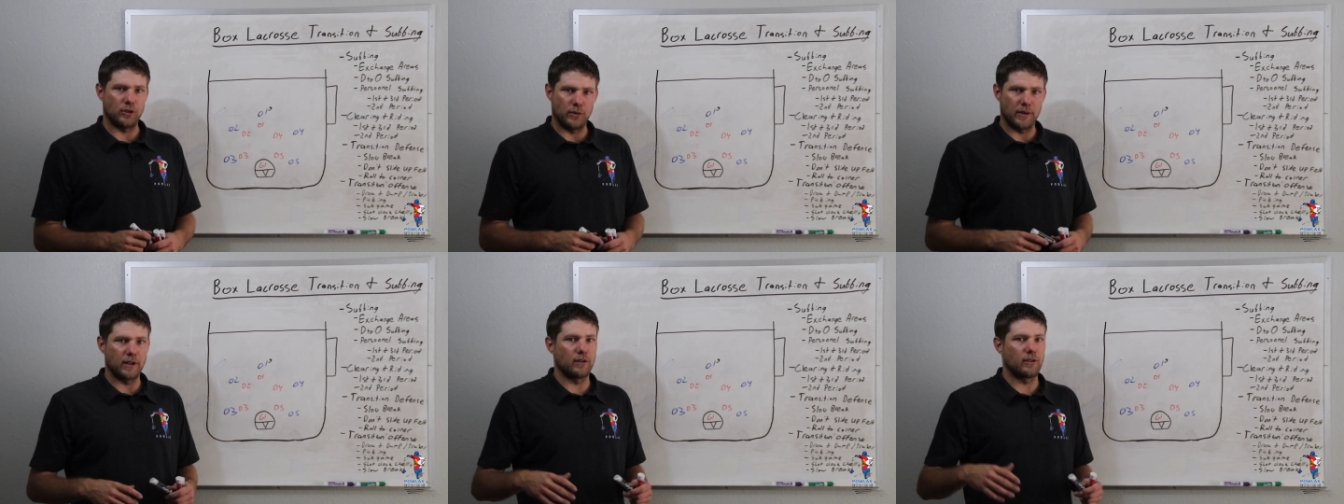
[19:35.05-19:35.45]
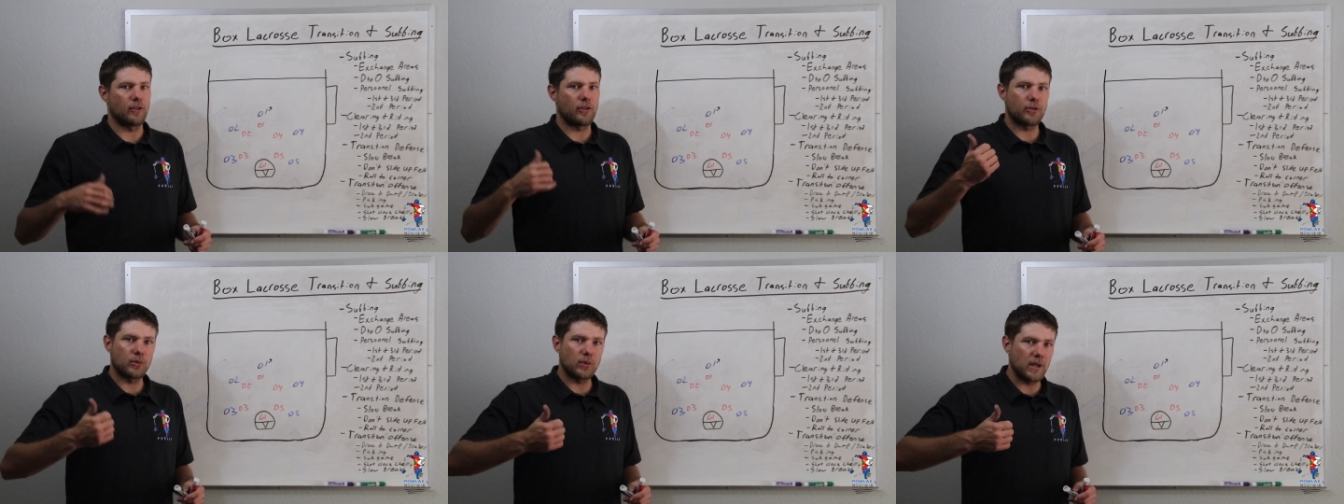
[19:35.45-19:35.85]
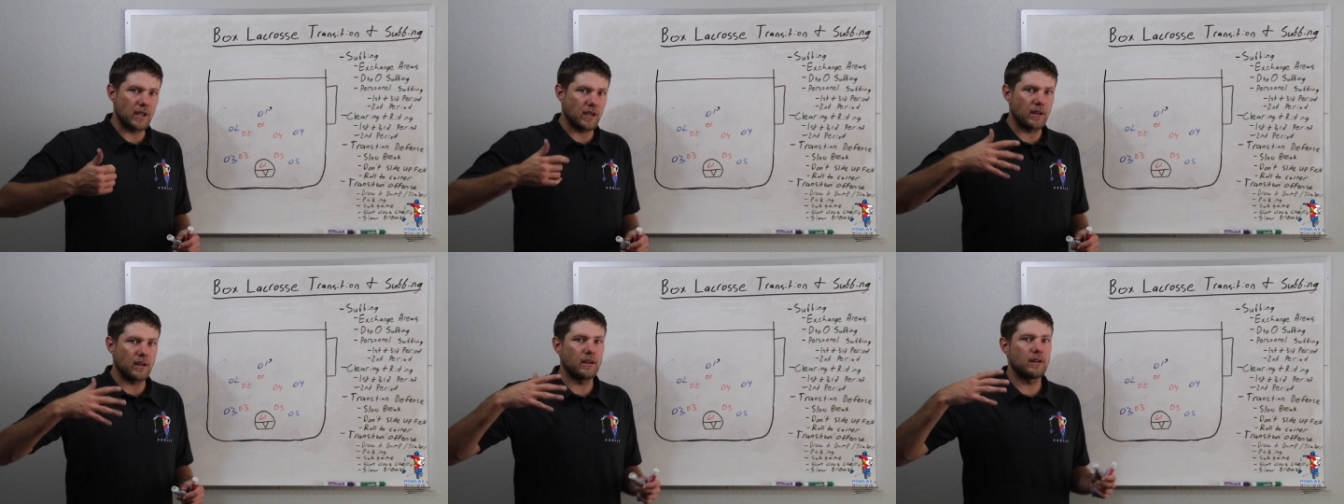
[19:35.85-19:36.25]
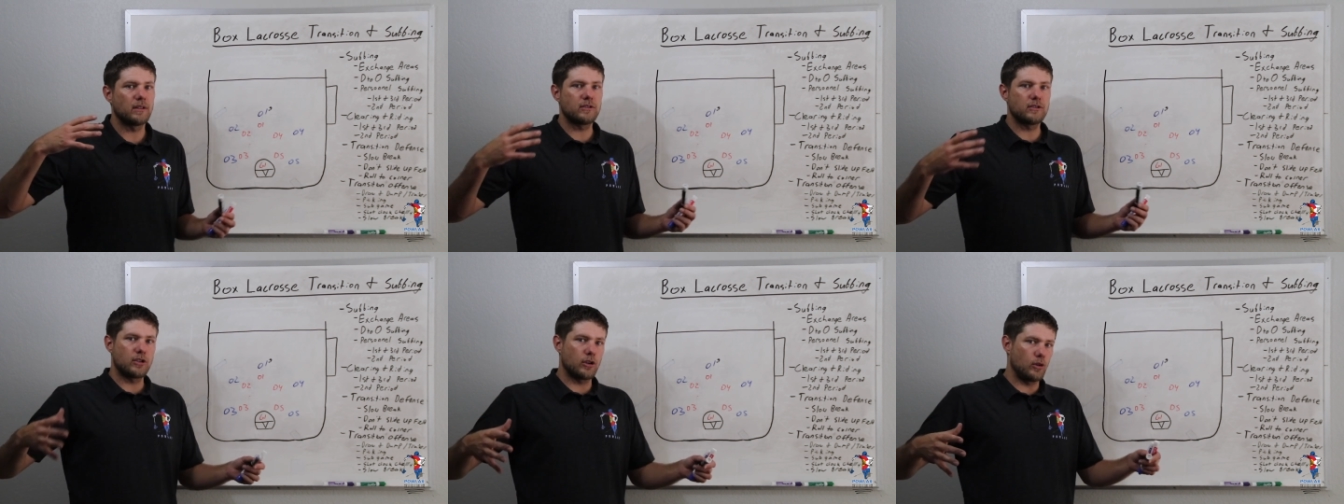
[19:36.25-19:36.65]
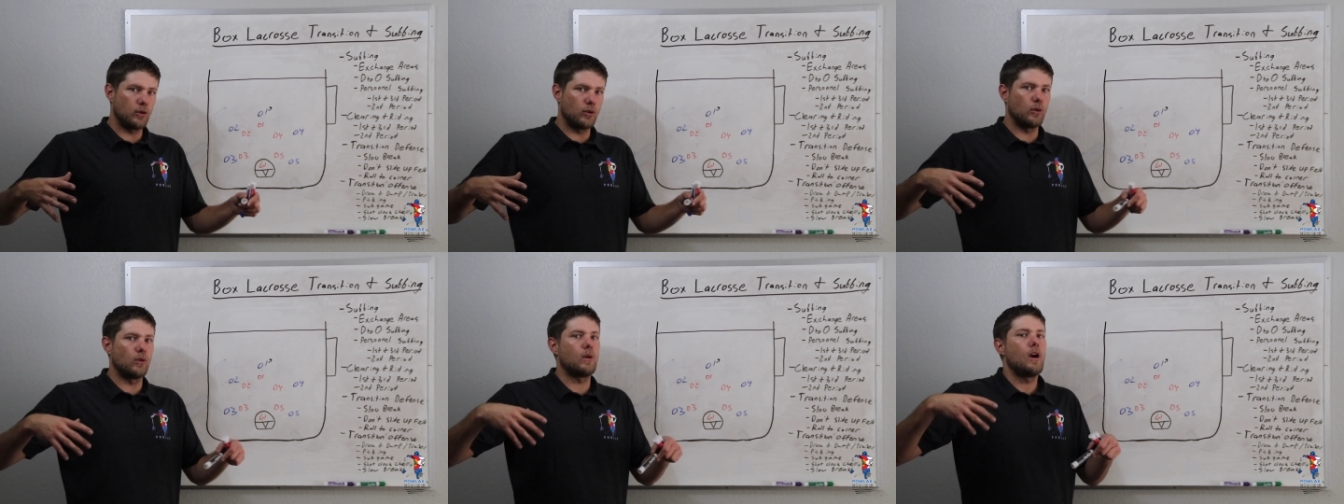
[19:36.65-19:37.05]
you hear the three,
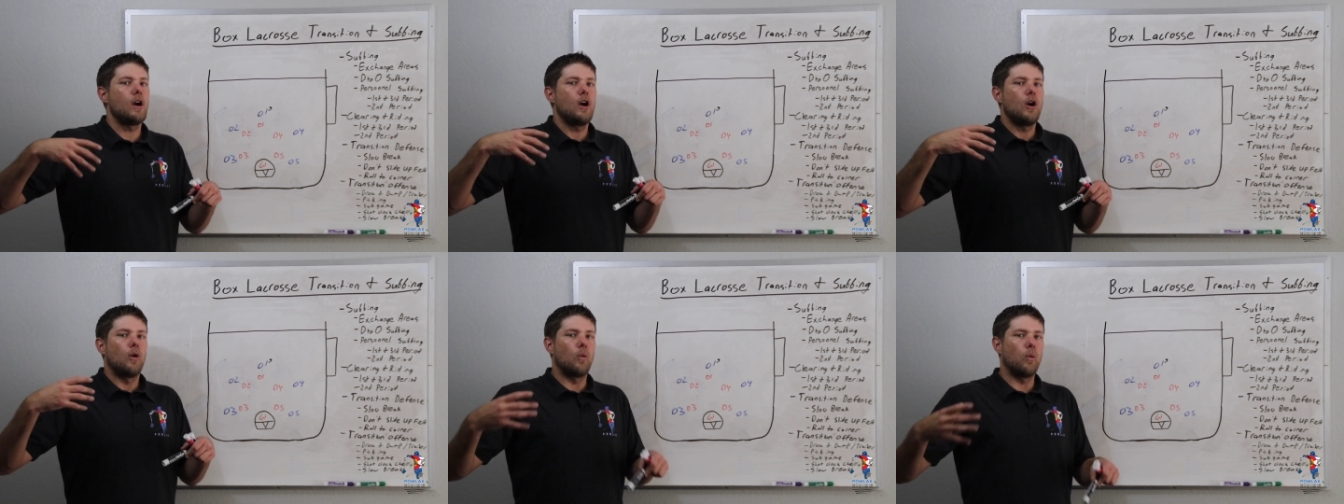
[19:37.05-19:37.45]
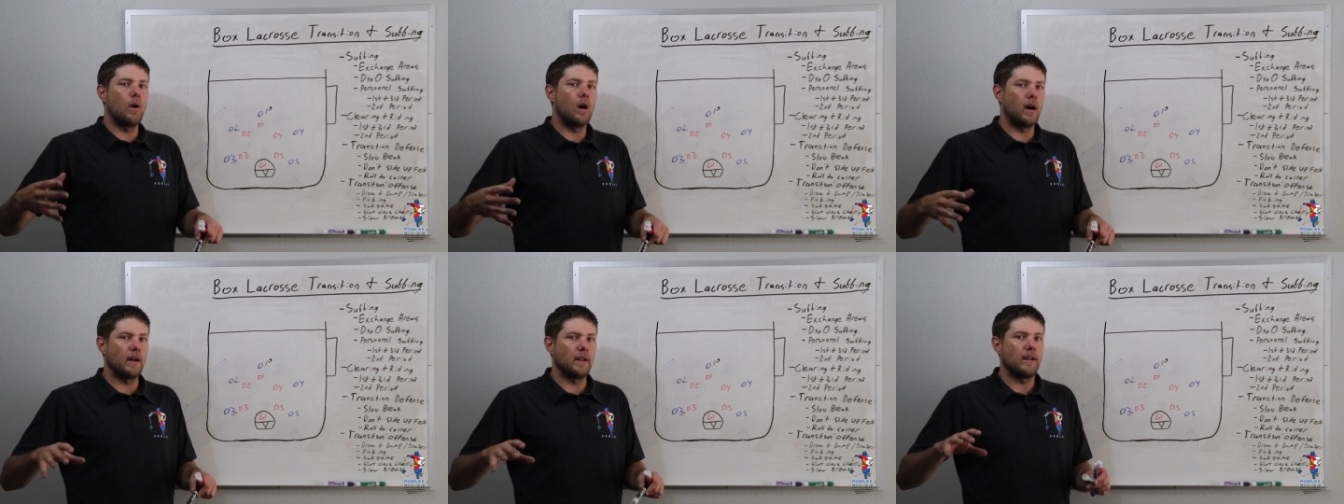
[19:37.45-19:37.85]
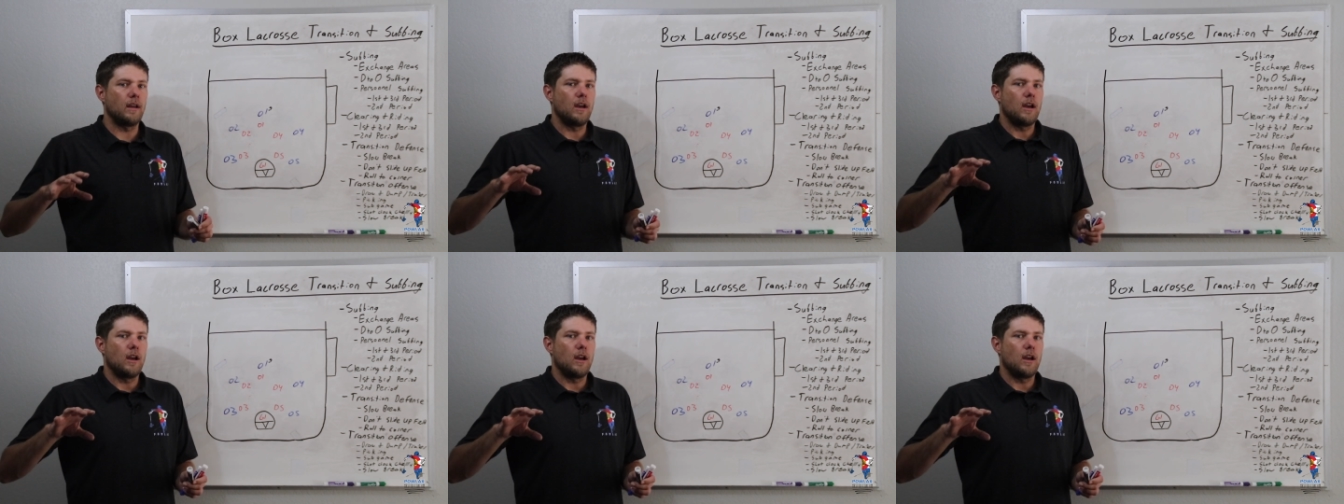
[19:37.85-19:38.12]
two, one.